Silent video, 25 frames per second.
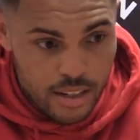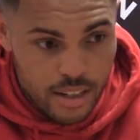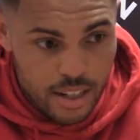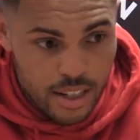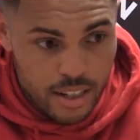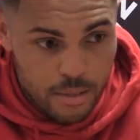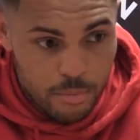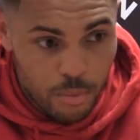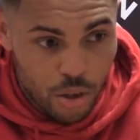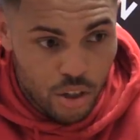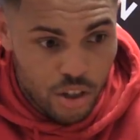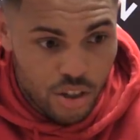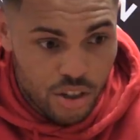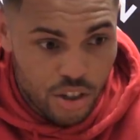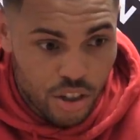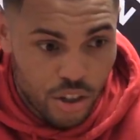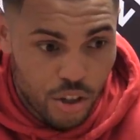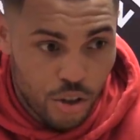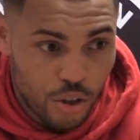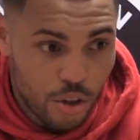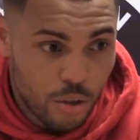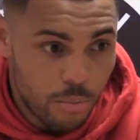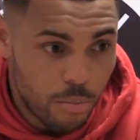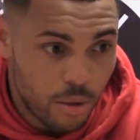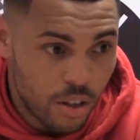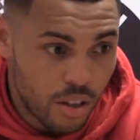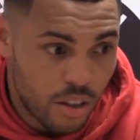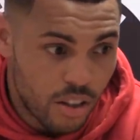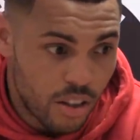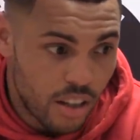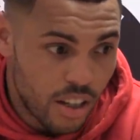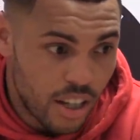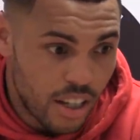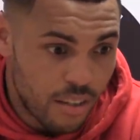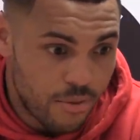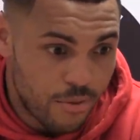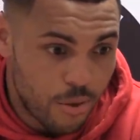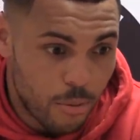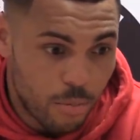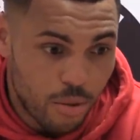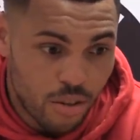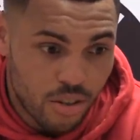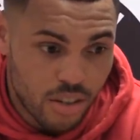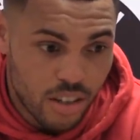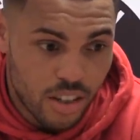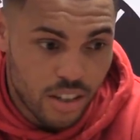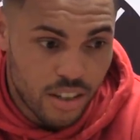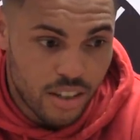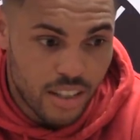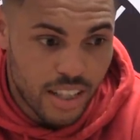as much as I could, but
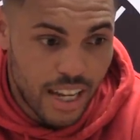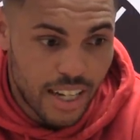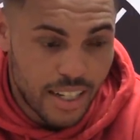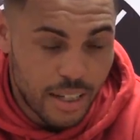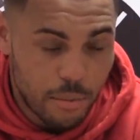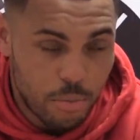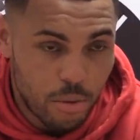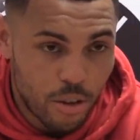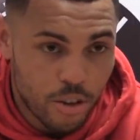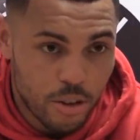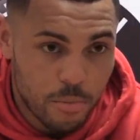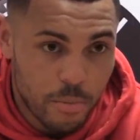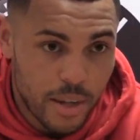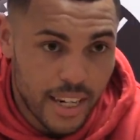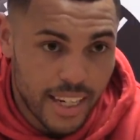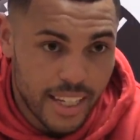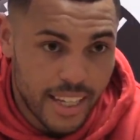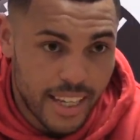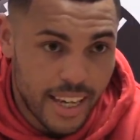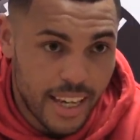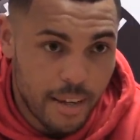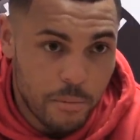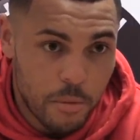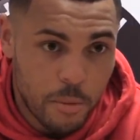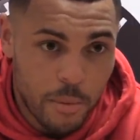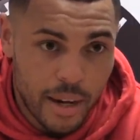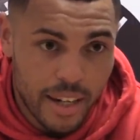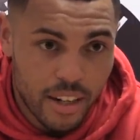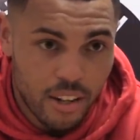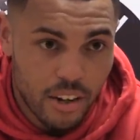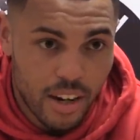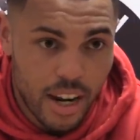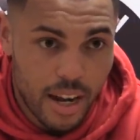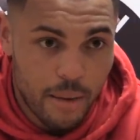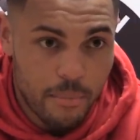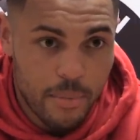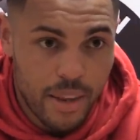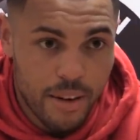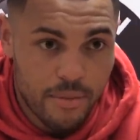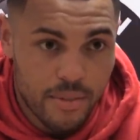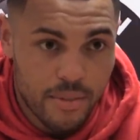football's a 90-plus minute game. It might not happen